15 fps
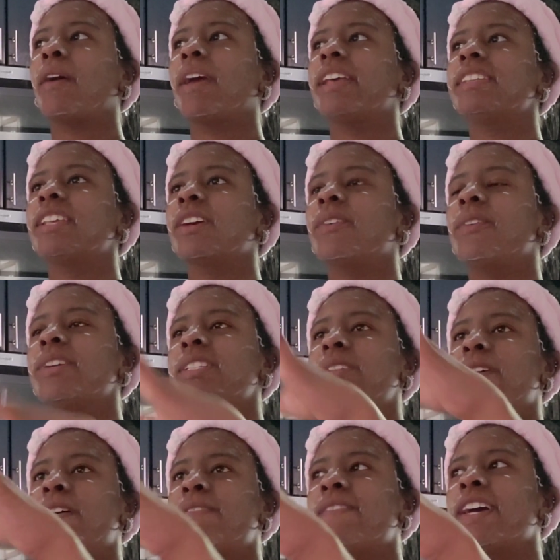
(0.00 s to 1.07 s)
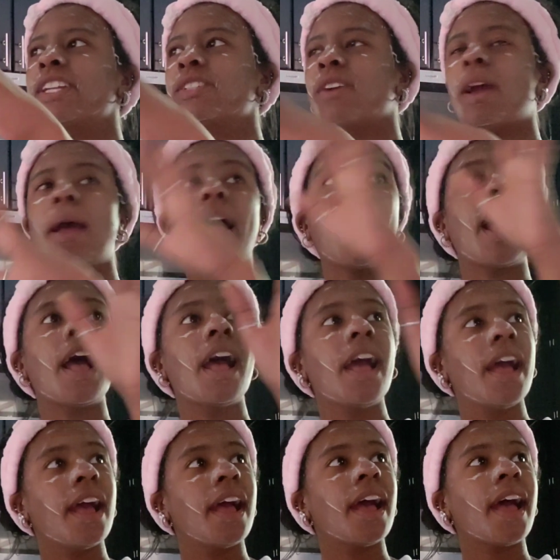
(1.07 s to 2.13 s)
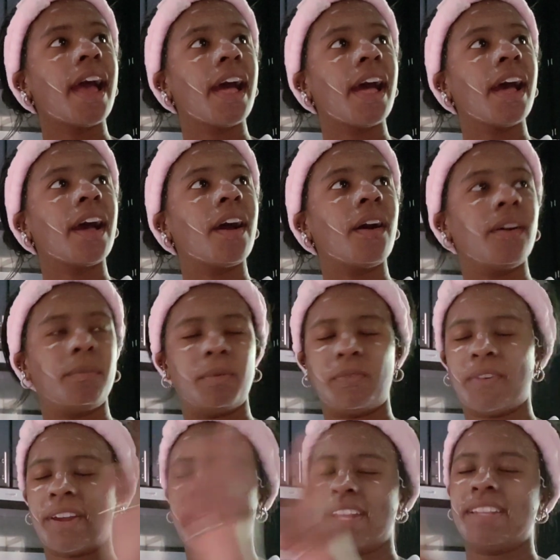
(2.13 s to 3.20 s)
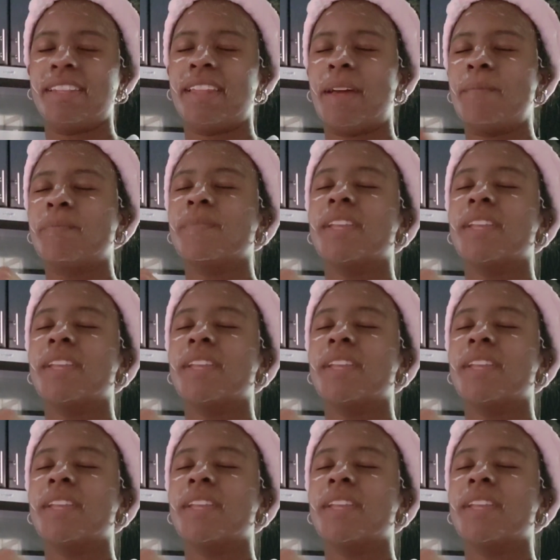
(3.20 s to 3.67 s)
is it going to affect you? Oh, before I get into that,